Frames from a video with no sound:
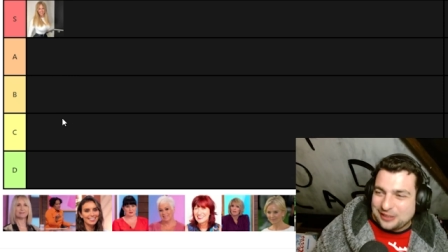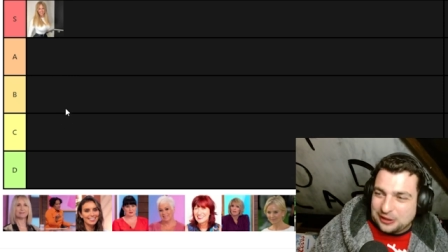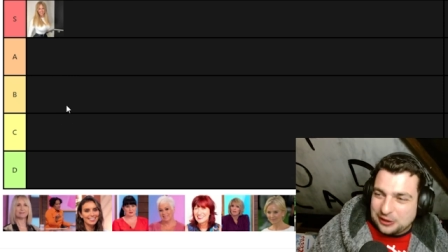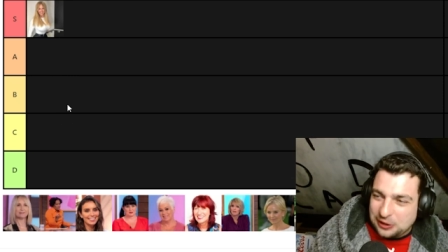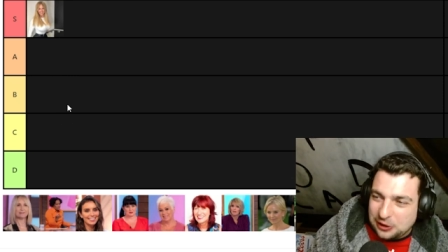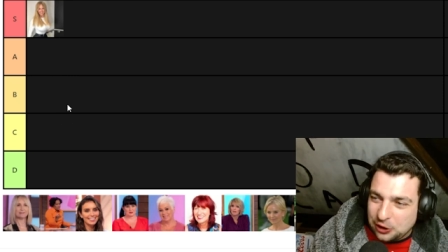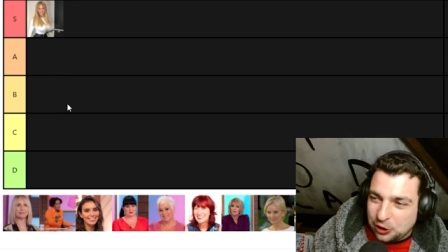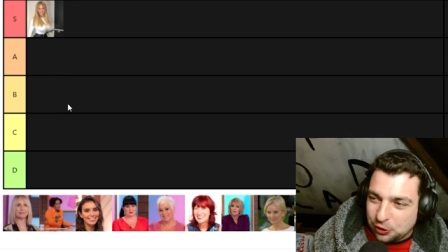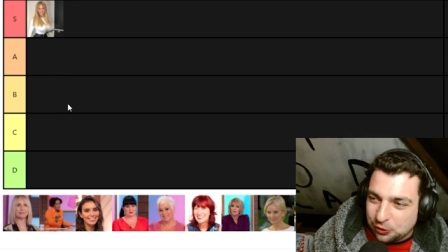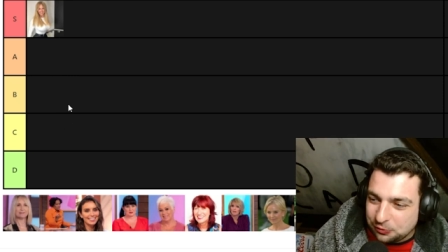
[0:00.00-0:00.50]

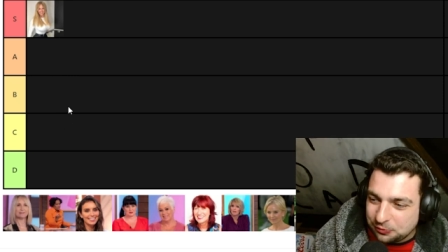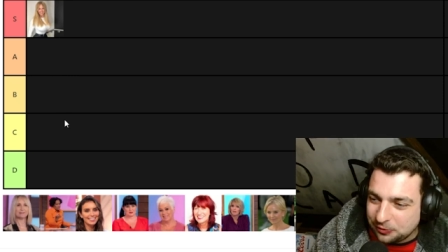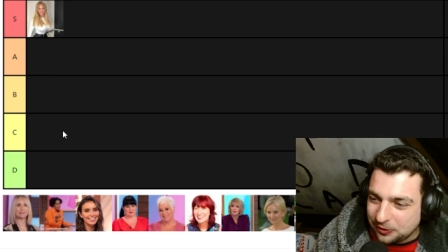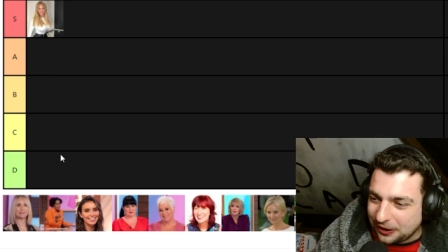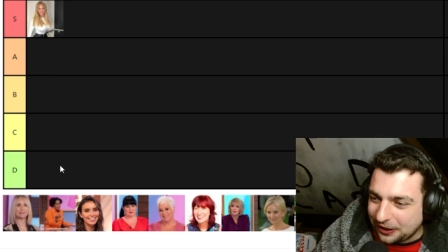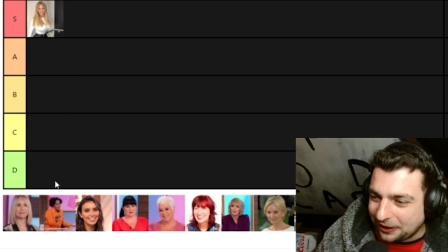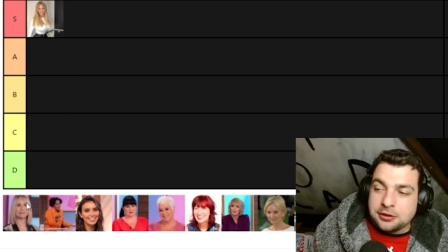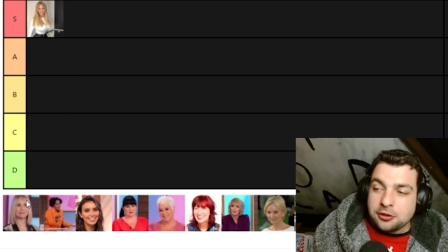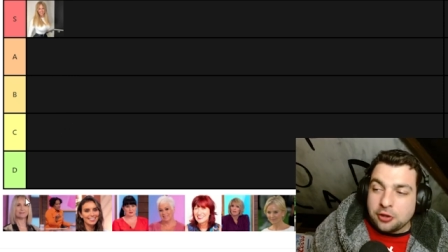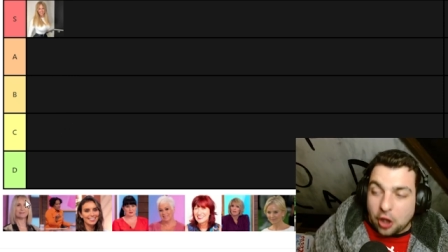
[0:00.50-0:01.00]

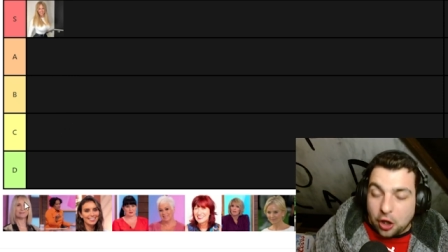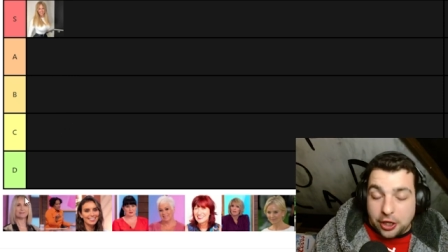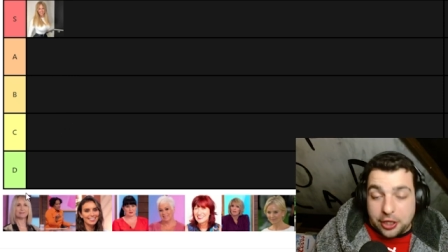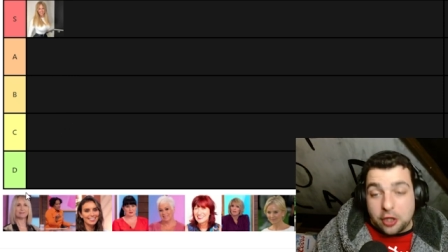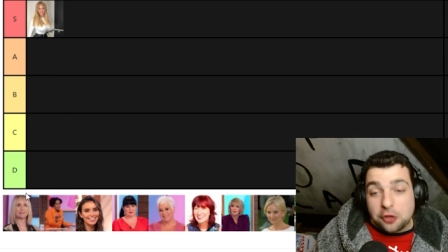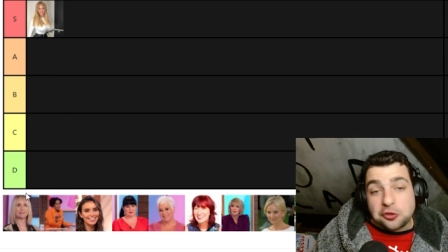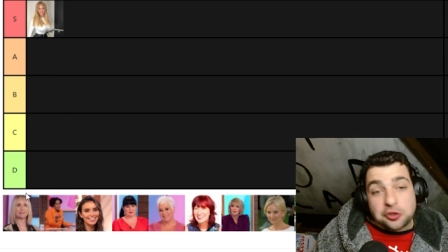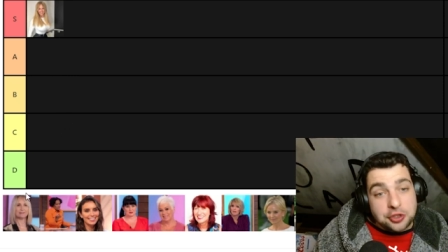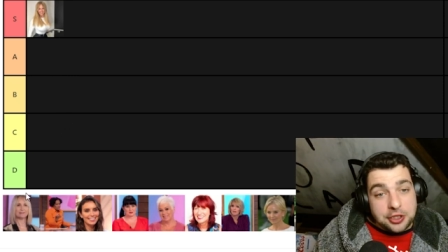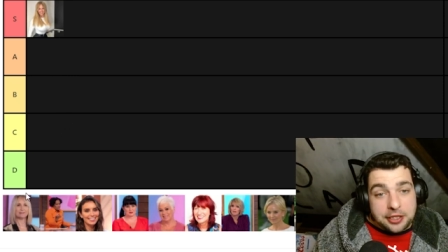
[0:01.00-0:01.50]
Lovely. No, in
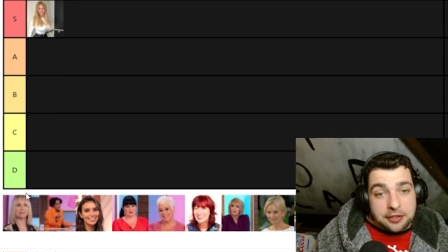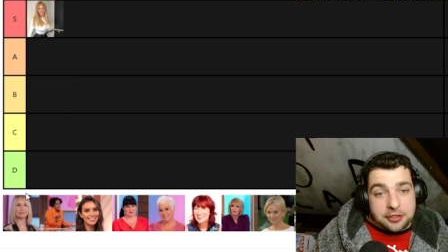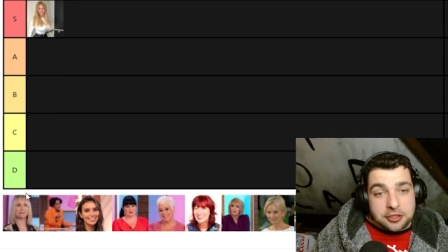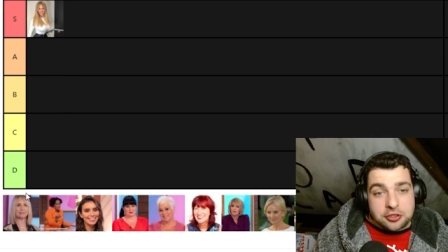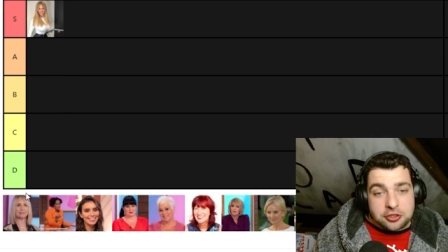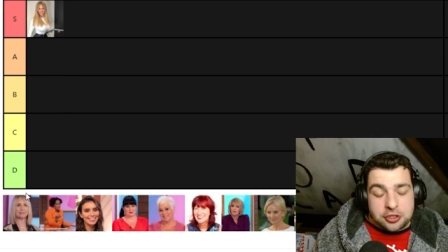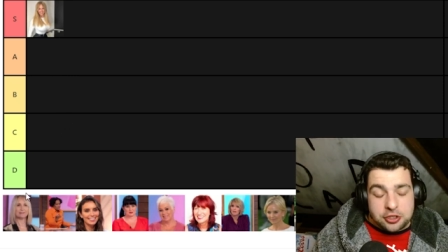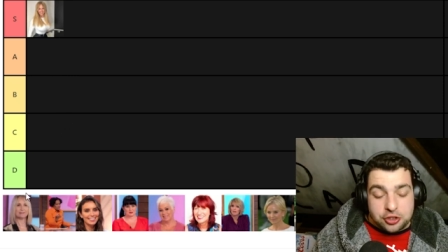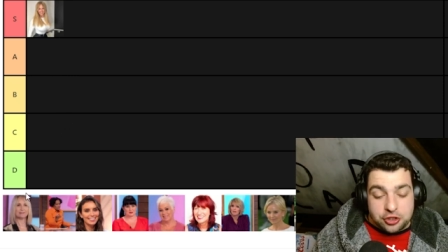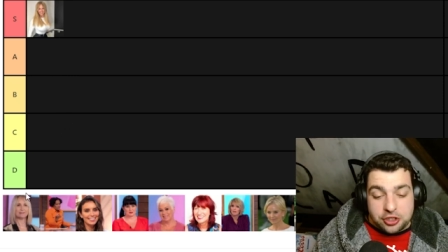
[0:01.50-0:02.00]
all
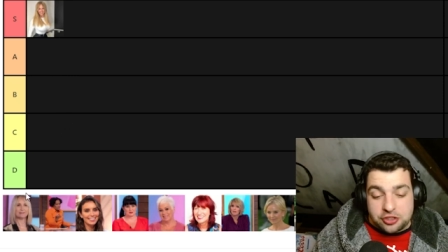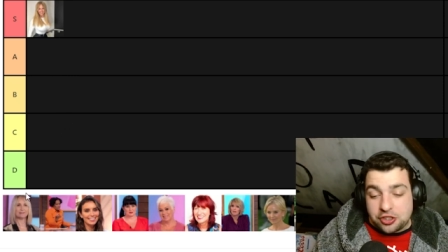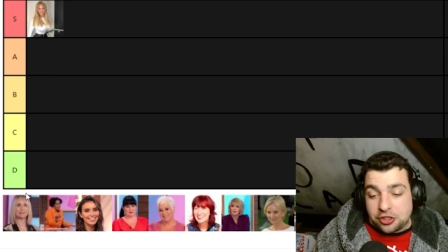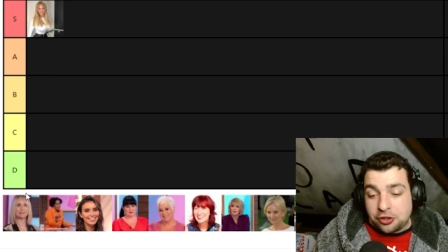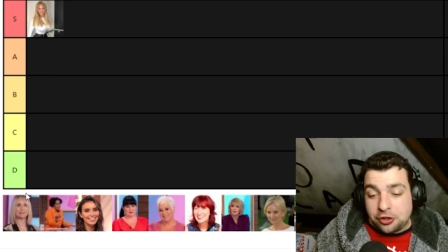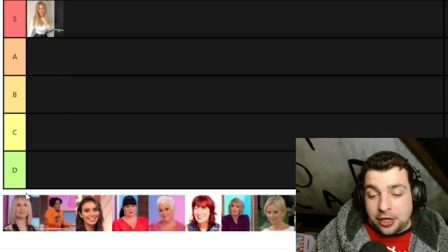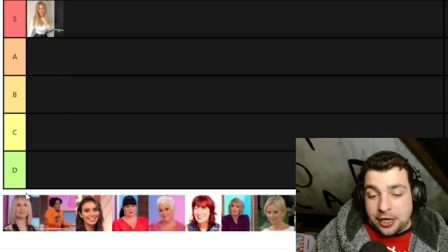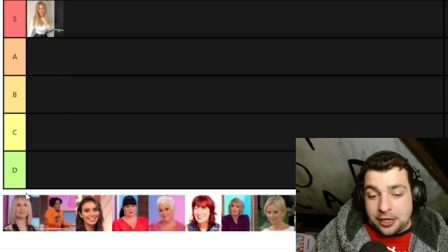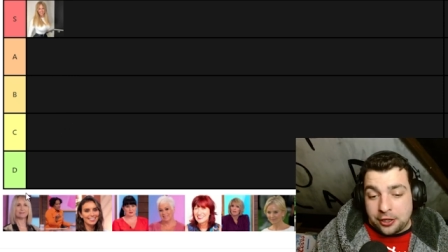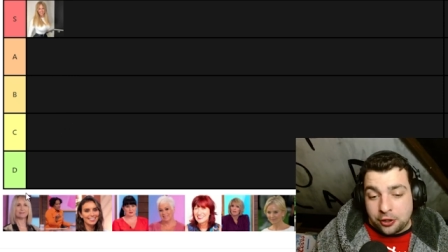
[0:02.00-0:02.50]
seriousness, she's a
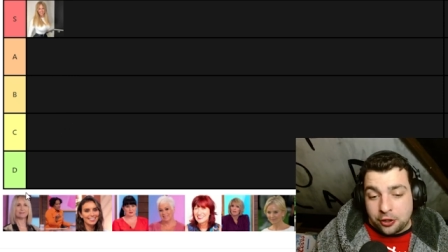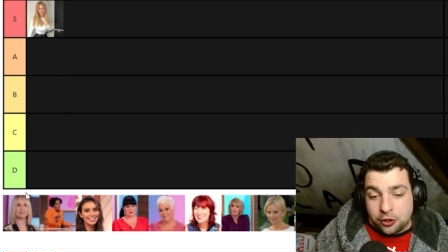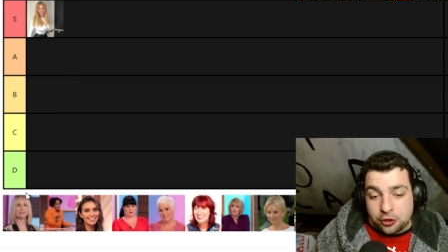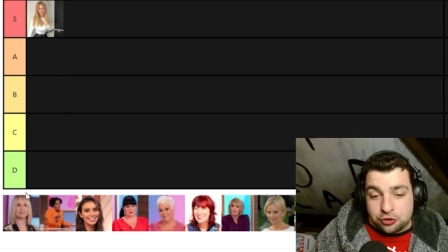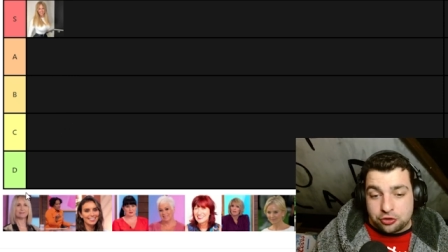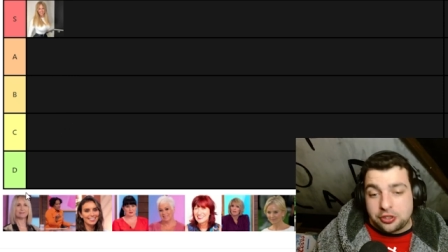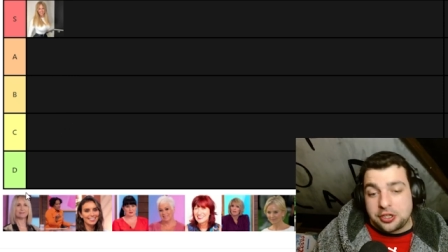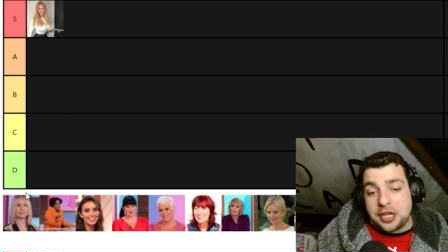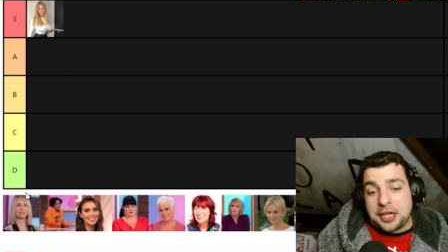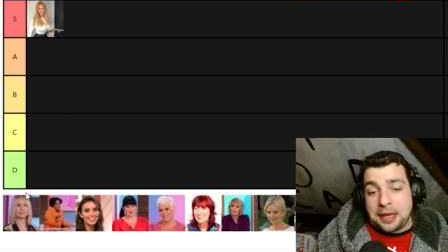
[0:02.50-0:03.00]
great
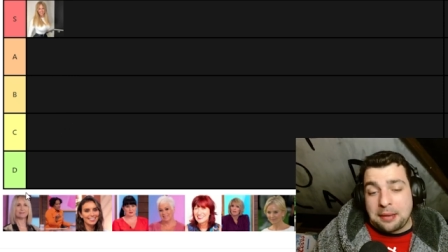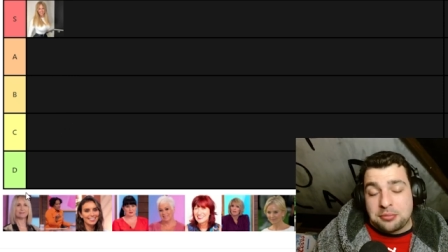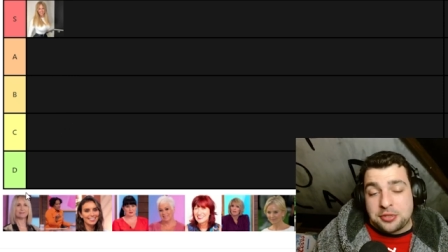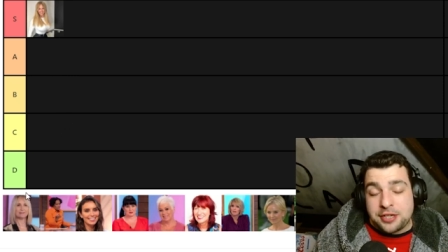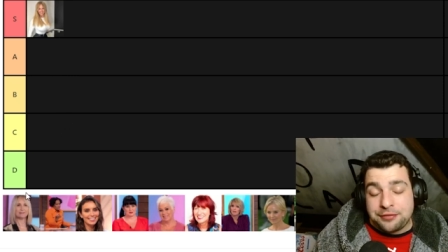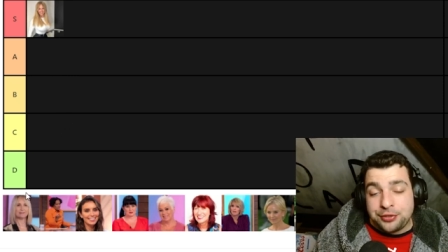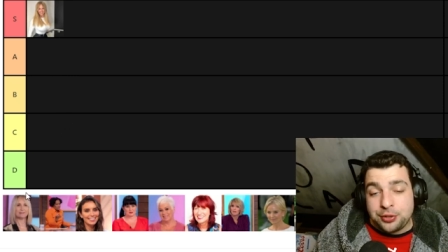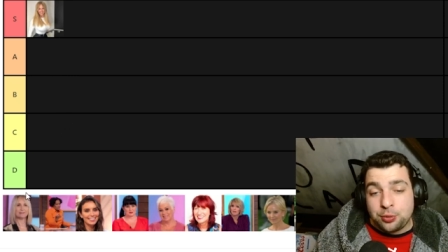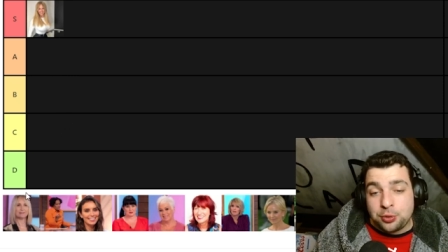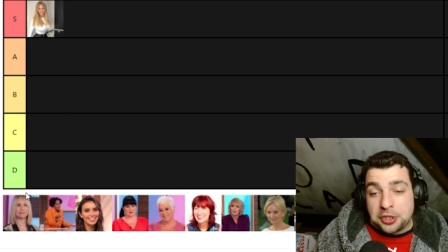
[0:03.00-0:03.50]
host and kept
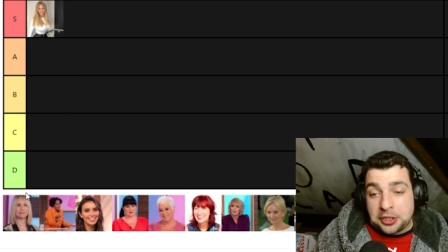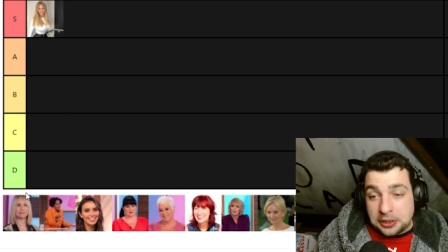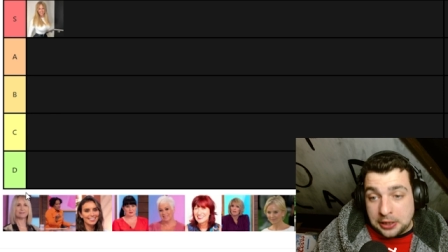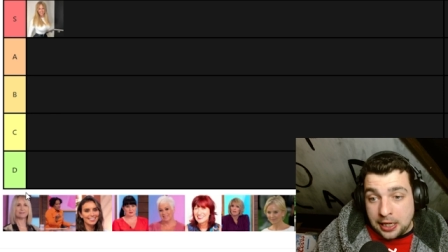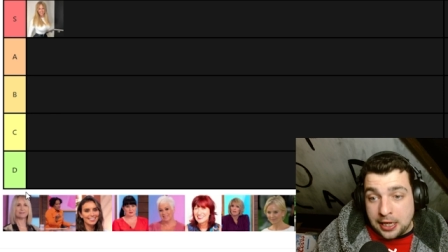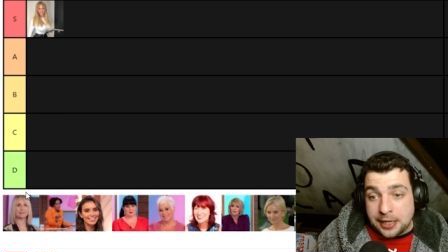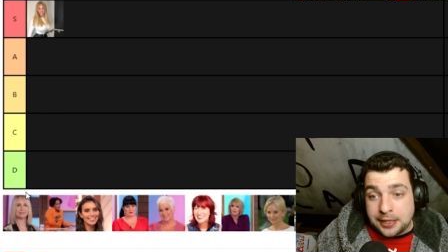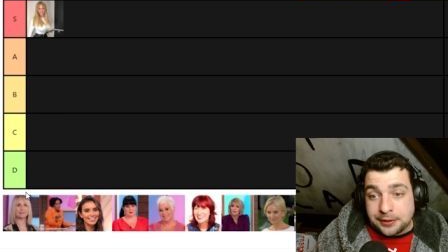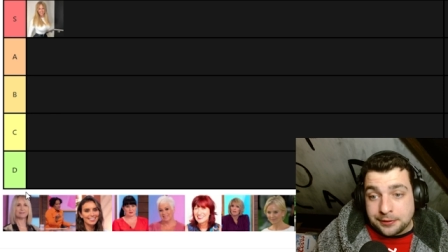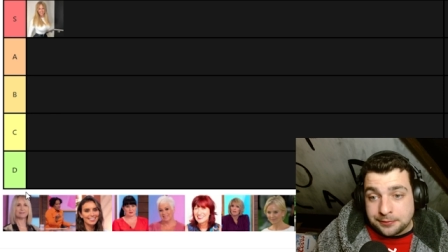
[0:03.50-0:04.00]
everyone in
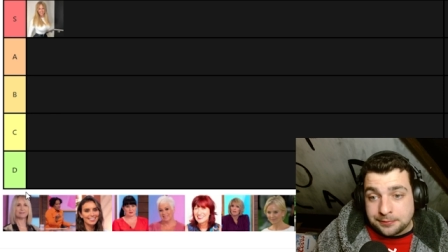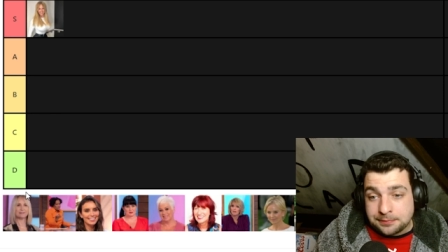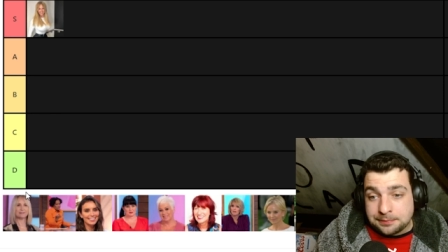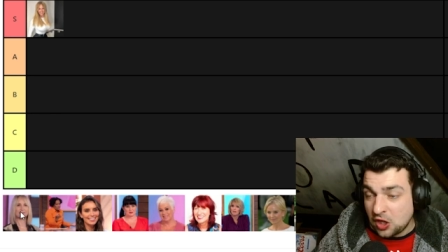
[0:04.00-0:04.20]
line.